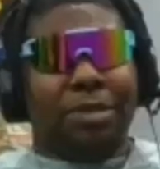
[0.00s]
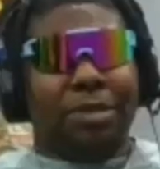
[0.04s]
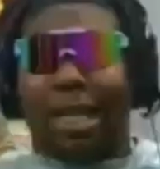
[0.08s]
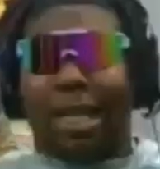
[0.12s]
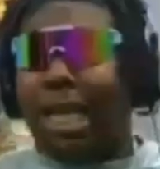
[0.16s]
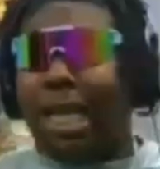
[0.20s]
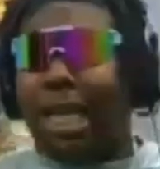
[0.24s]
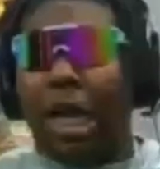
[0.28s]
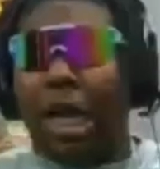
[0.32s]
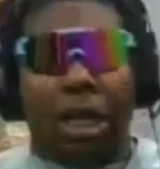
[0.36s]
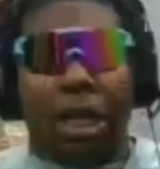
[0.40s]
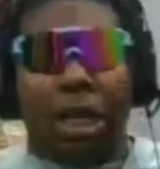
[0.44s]
a
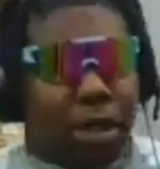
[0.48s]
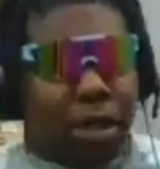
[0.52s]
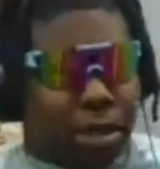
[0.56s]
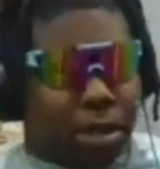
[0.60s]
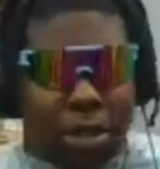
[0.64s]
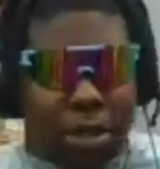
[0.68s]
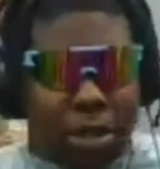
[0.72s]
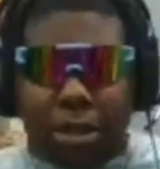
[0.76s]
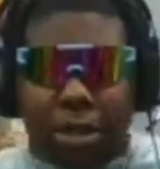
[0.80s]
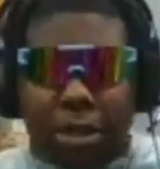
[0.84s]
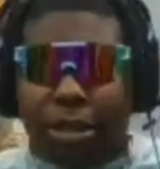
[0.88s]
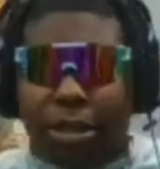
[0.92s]
killer.
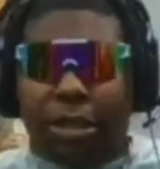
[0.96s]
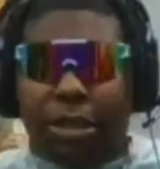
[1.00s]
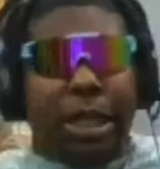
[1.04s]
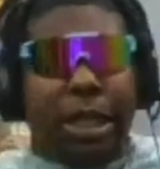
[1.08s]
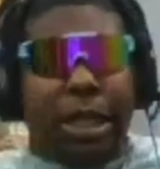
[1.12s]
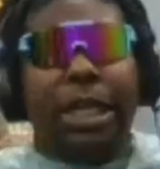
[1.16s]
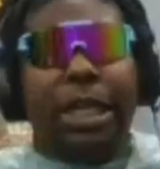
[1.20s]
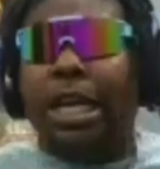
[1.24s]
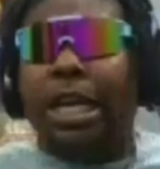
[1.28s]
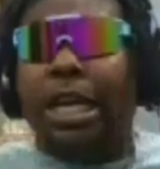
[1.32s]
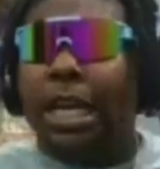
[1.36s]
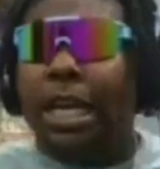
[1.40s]

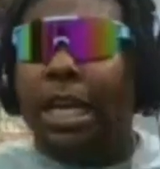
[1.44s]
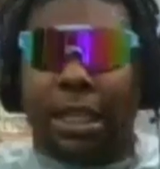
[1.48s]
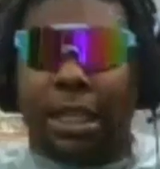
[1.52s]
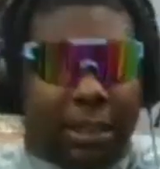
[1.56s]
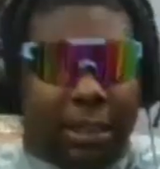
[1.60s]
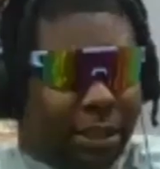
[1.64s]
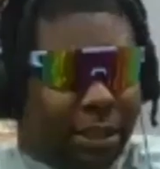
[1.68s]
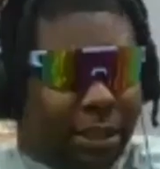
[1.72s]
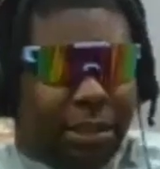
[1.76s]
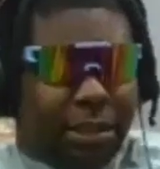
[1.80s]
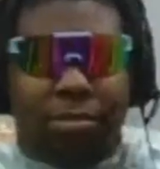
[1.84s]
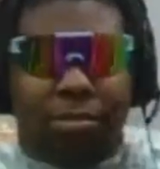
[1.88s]
Still
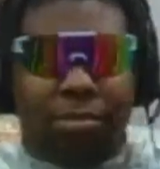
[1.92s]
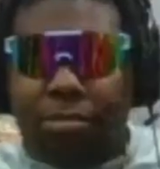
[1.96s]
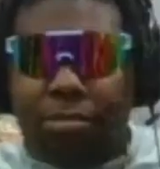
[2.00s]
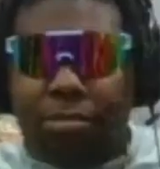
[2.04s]
is.